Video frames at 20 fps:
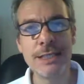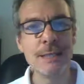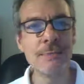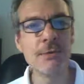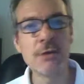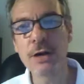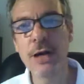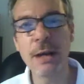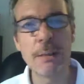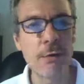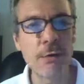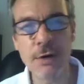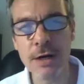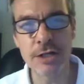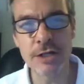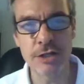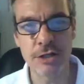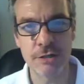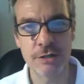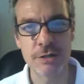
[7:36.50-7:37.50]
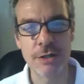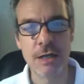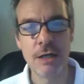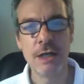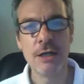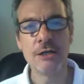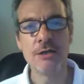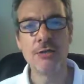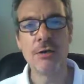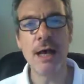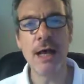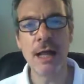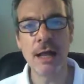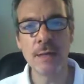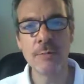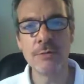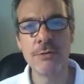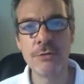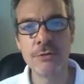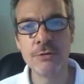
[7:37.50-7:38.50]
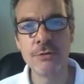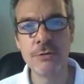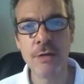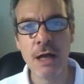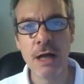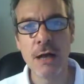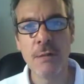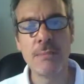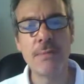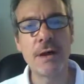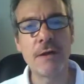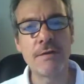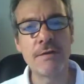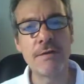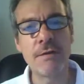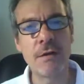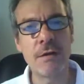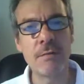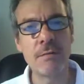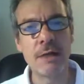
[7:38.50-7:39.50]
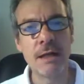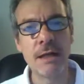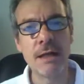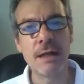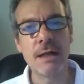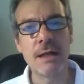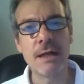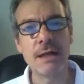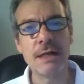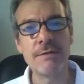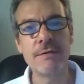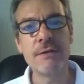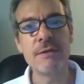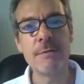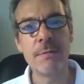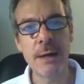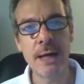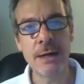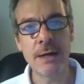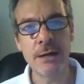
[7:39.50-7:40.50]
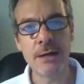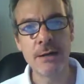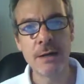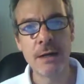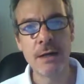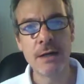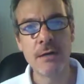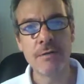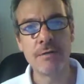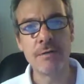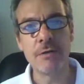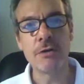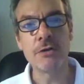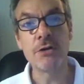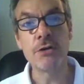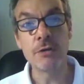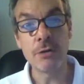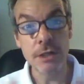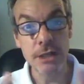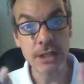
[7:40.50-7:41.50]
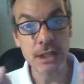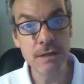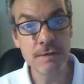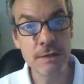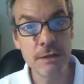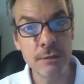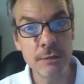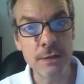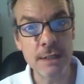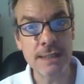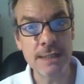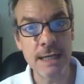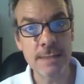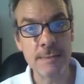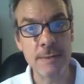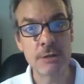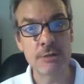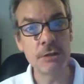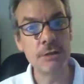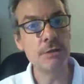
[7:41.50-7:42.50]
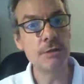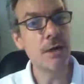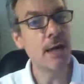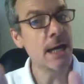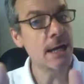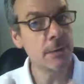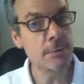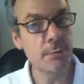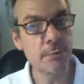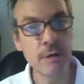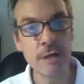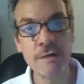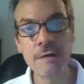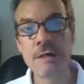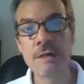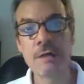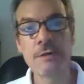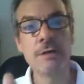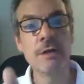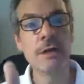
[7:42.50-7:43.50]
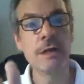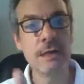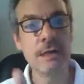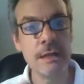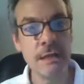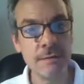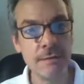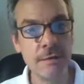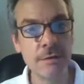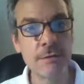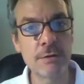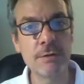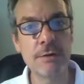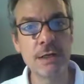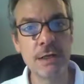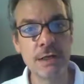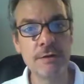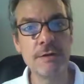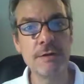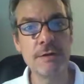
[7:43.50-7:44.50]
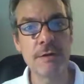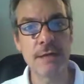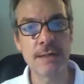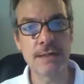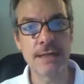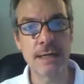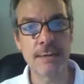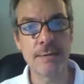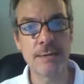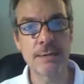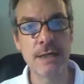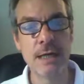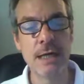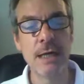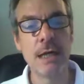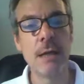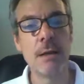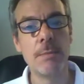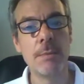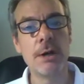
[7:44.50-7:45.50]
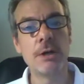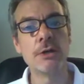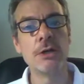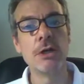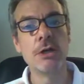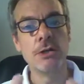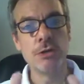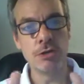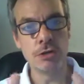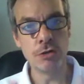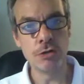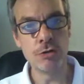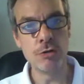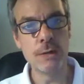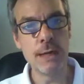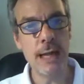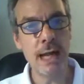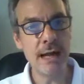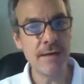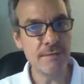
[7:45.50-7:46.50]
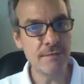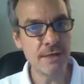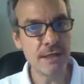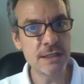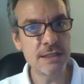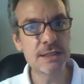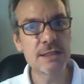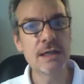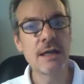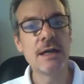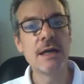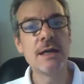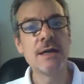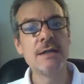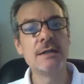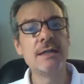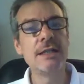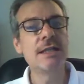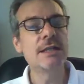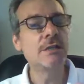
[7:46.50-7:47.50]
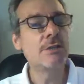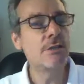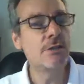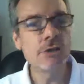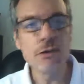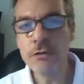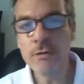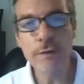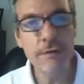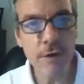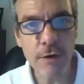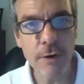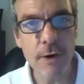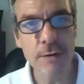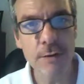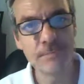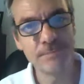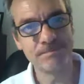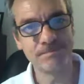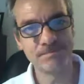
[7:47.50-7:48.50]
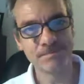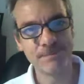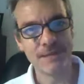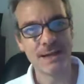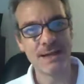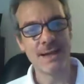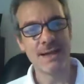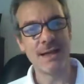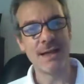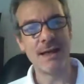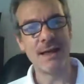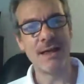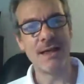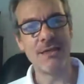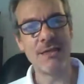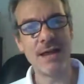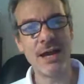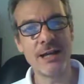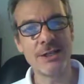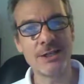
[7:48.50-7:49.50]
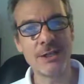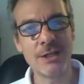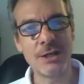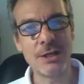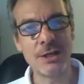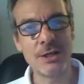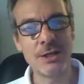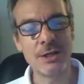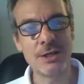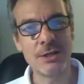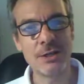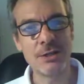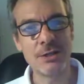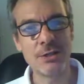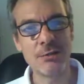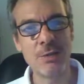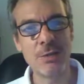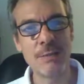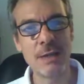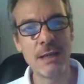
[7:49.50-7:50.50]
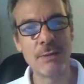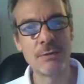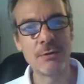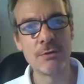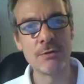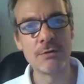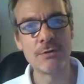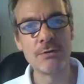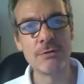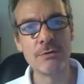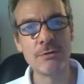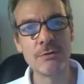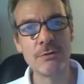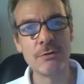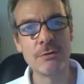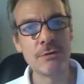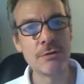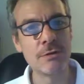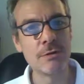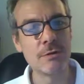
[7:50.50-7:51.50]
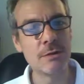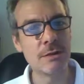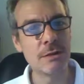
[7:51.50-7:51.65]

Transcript: collaboration to help you perform even better for your individual assignment. What you end up with is an individual assignment, but you will have this discussion forum that you will be able to,